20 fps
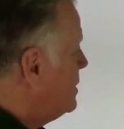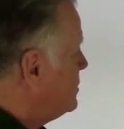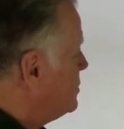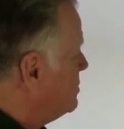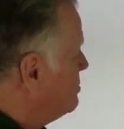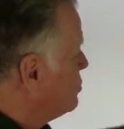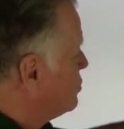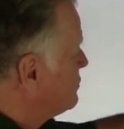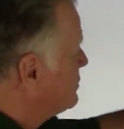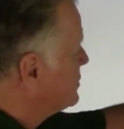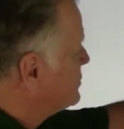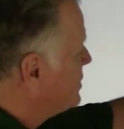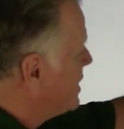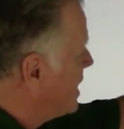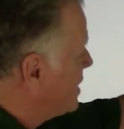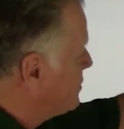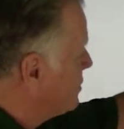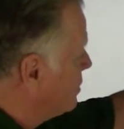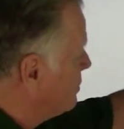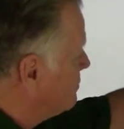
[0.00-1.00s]
You move this
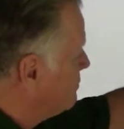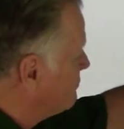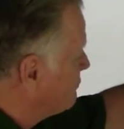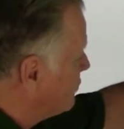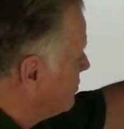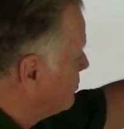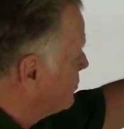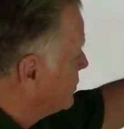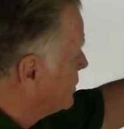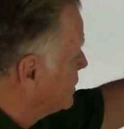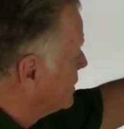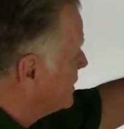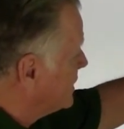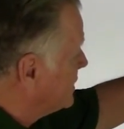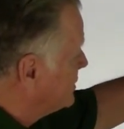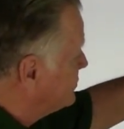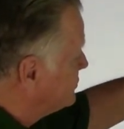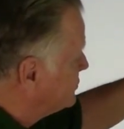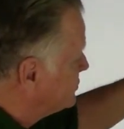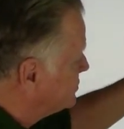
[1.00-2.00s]
handle from
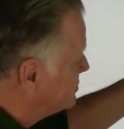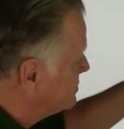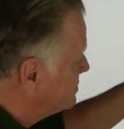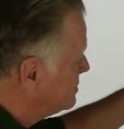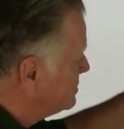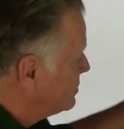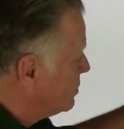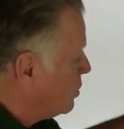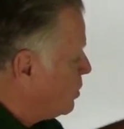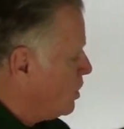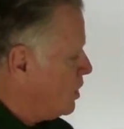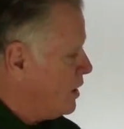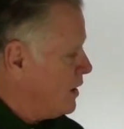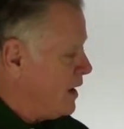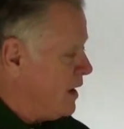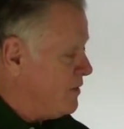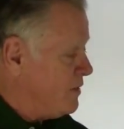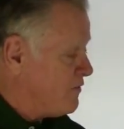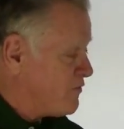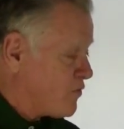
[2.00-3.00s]
release,
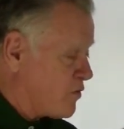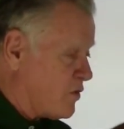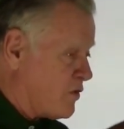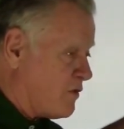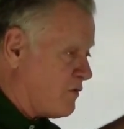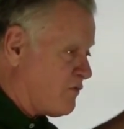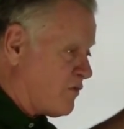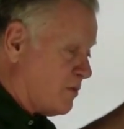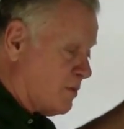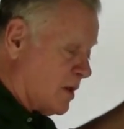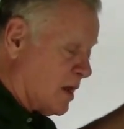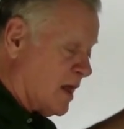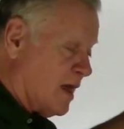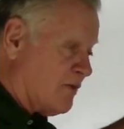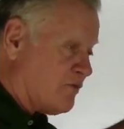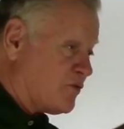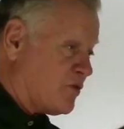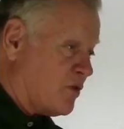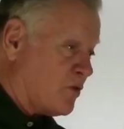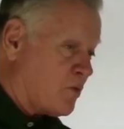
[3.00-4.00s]
and the further from the
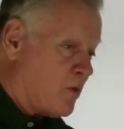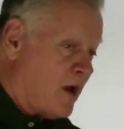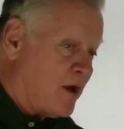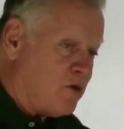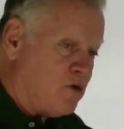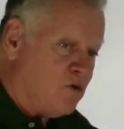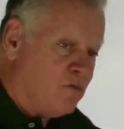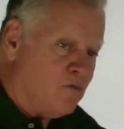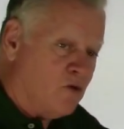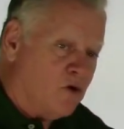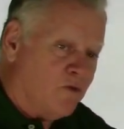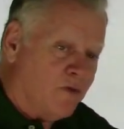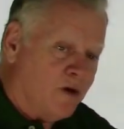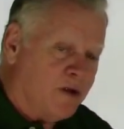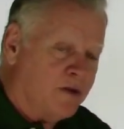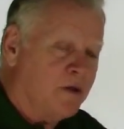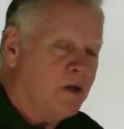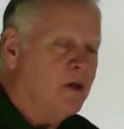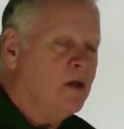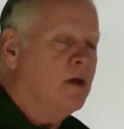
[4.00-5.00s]
left to the right you move
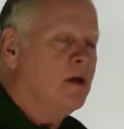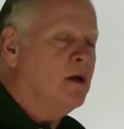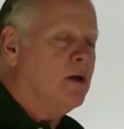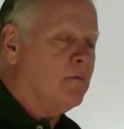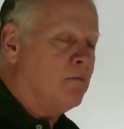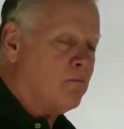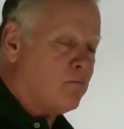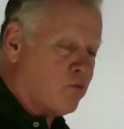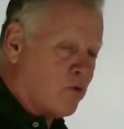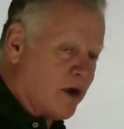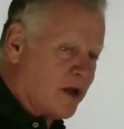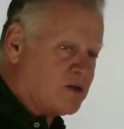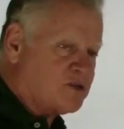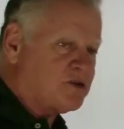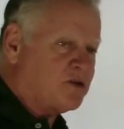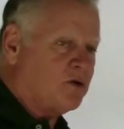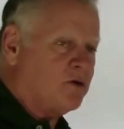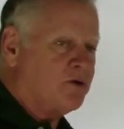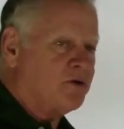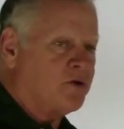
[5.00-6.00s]
it, brake
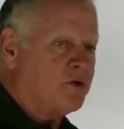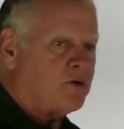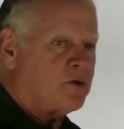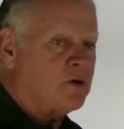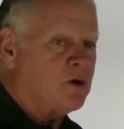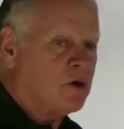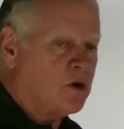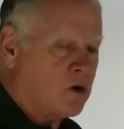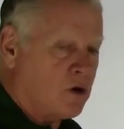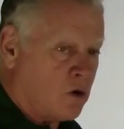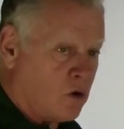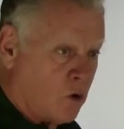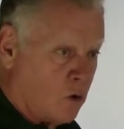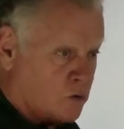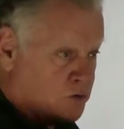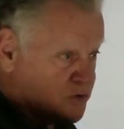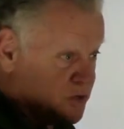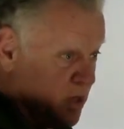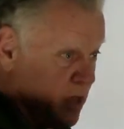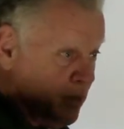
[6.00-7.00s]
cylinder
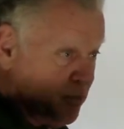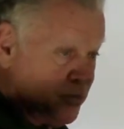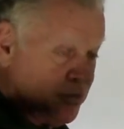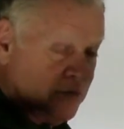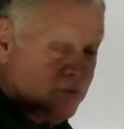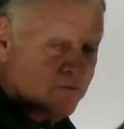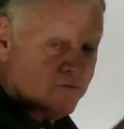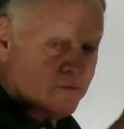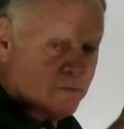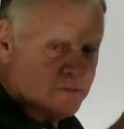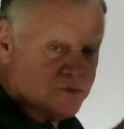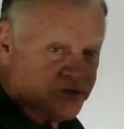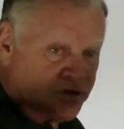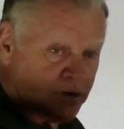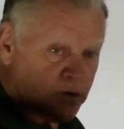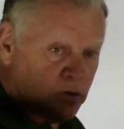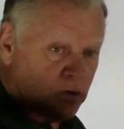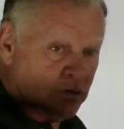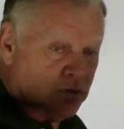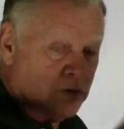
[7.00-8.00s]
goes up from
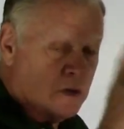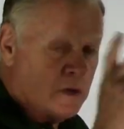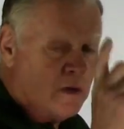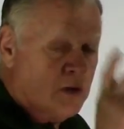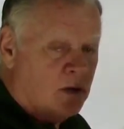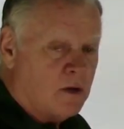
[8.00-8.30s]
0.